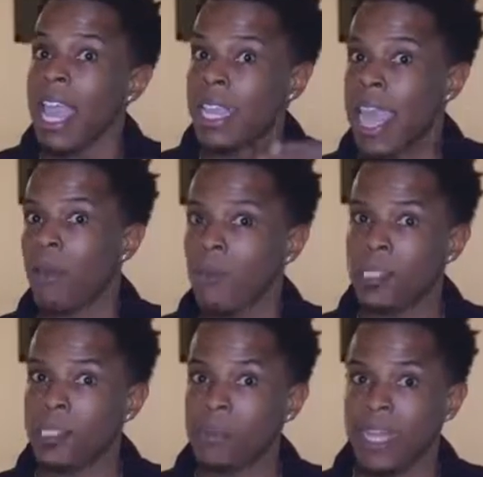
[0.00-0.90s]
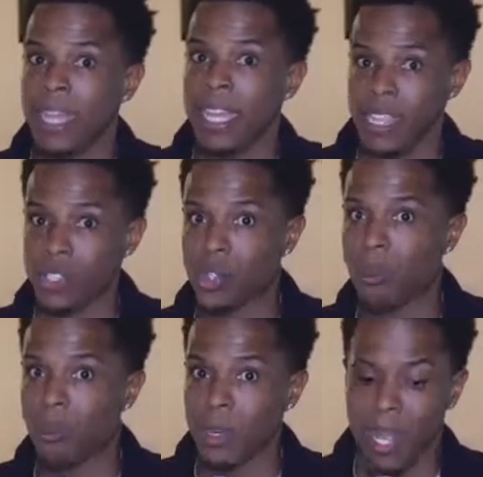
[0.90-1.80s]
and that recipe is
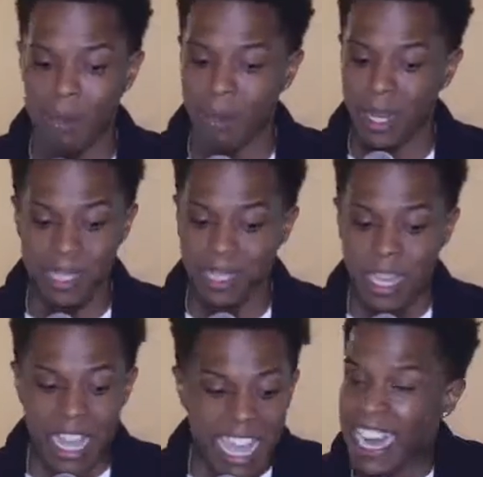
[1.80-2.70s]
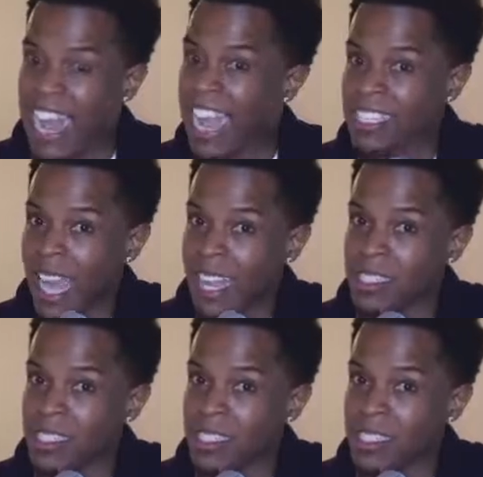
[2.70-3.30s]
super complex. It has like